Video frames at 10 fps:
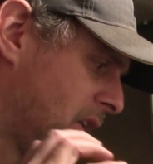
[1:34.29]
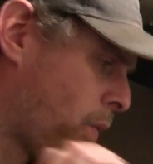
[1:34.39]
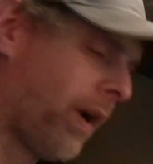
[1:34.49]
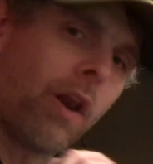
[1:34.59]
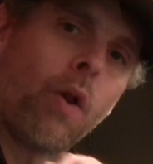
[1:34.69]

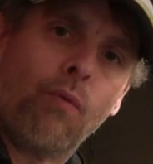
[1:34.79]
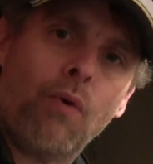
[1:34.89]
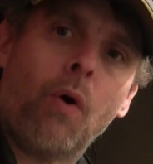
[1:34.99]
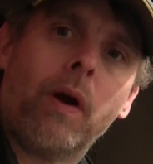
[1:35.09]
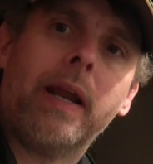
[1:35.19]
quite a lot
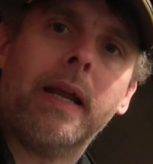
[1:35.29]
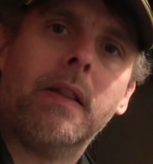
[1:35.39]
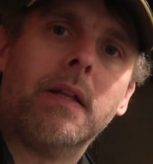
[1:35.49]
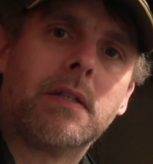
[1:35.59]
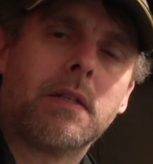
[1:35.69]
wrong
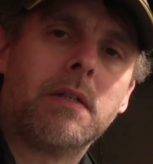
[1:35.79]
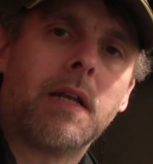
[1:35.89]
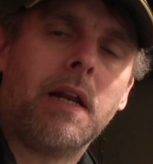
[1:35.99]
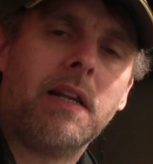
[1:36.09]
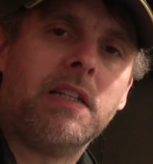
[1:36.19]
here that's it's
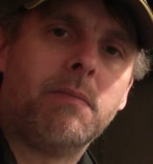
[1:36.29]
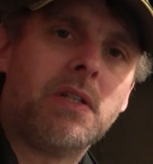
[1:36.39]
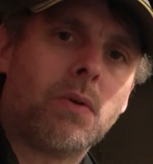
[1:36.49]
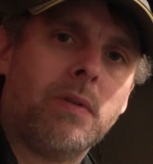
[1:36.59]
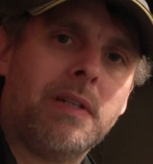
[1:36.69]
going to need to be
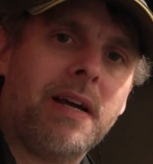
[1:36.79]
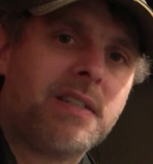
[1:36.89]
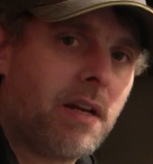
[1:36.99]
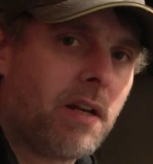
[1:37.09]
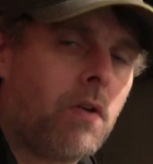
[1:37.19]
sorted out.
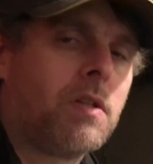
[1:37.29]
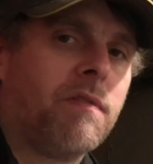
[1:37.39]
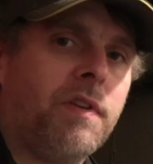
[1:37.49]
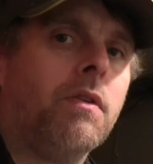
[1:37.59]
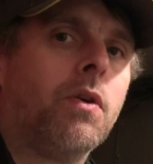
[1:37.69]
It's going to cost
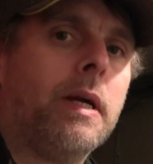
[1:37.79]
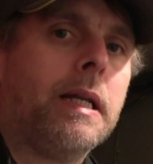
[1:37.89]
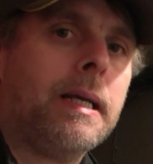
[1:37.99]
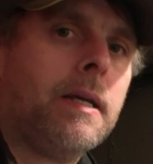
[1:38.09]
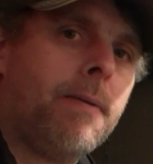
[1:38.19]
a few
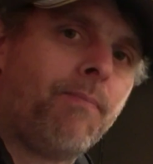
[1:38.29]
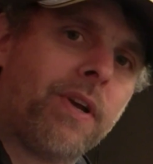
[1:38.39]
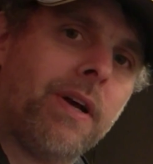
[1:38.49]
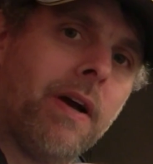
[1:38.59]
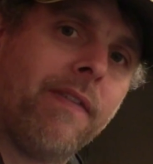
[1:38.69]
quid,
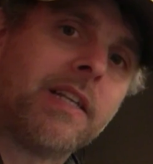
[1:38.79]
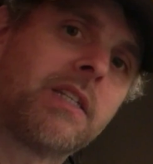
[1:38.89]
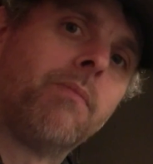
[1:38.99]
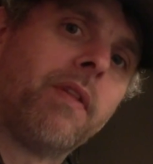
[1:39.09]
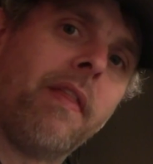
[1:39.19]
uh, and that's
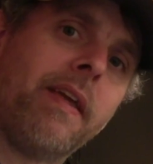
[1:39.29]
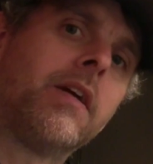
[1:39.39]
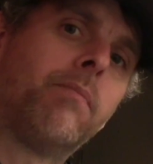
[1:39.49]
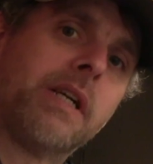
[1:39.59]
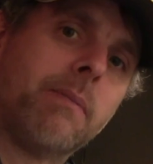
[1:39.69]
something that they
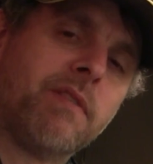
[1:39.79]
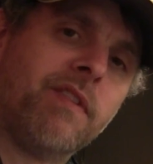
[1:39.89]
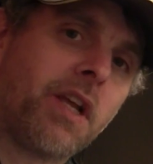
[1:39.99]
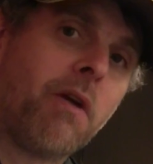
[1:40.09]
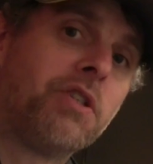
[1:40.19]
could perhaps
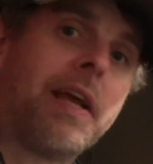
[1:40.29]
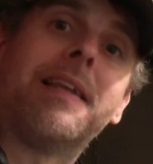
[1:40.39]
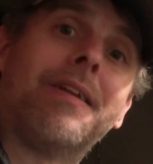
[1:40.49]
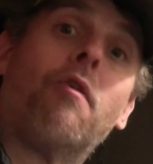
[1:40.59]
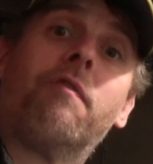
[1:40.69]
have
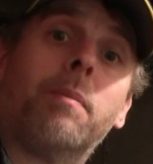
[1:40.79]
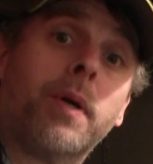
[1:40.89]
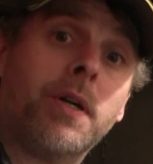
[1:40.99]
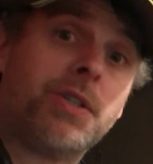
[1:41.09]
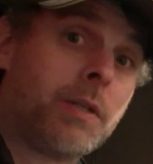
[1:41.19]
negotiated off the
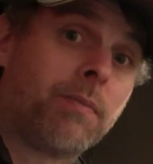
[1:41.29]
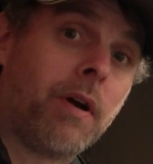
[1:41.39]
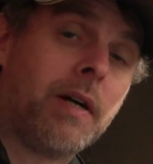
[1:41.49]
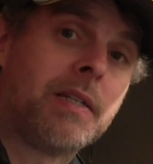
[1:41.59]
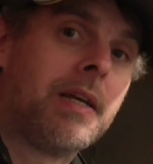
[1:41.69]
purchase
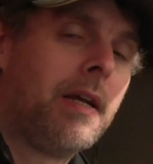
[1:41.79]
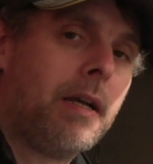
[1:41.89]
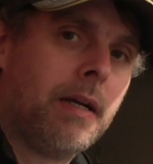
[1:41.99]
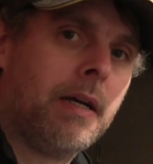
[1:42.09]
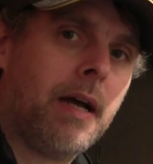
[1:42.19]
price
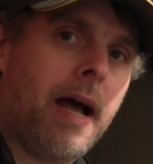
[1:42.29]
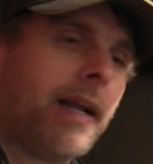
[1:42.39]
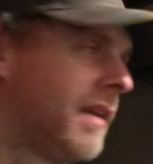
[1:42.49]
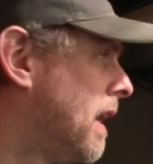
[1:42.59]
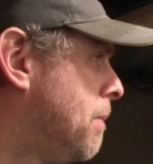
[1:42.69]
uh,
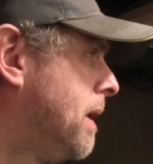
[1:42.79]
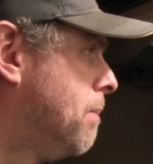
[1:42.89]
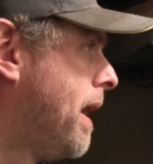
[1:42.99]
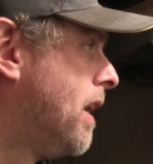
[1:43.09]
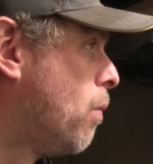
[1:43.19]
had they
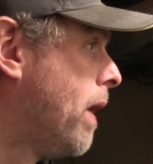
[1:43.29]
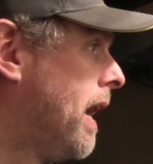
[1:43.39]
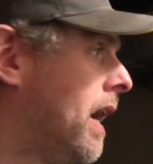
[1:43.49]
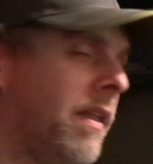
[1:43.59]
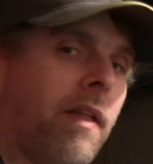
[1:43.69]
been made
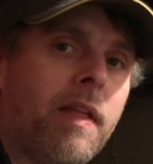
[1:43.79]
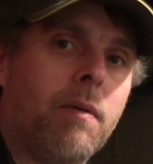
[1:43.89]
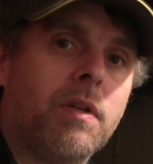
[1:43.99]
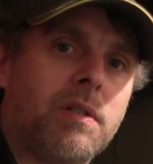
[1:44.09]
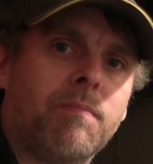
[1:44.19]
aware that
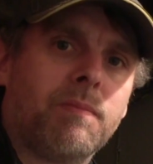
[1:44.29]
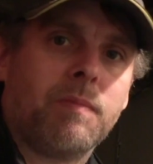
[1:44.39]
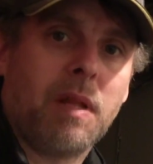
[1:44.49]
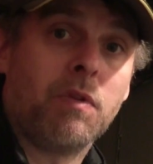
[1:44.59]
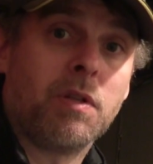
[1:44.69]
there was
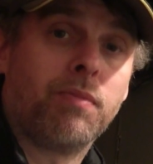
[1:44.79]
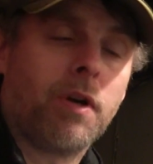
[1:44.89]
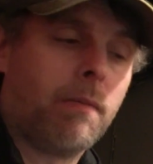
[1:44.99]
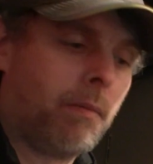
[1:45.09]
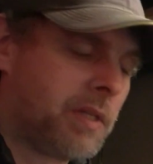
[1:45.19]
there were some
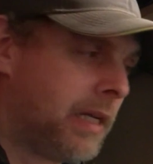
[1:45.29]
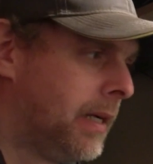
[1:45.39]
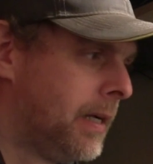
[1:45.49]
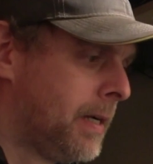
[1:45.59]
problems here.